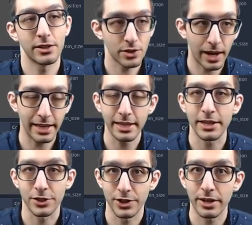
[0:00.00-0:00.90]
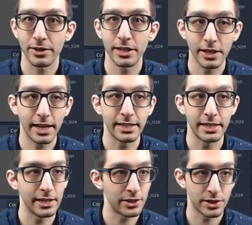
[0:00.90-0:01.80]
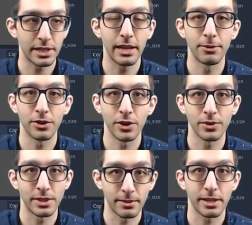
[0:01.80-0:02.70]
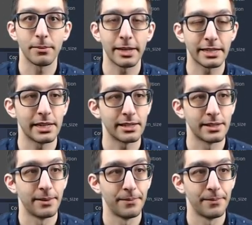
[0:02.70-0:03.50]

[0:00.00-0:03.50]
So I think that's generally a good idea. Just name your node something that makes sense.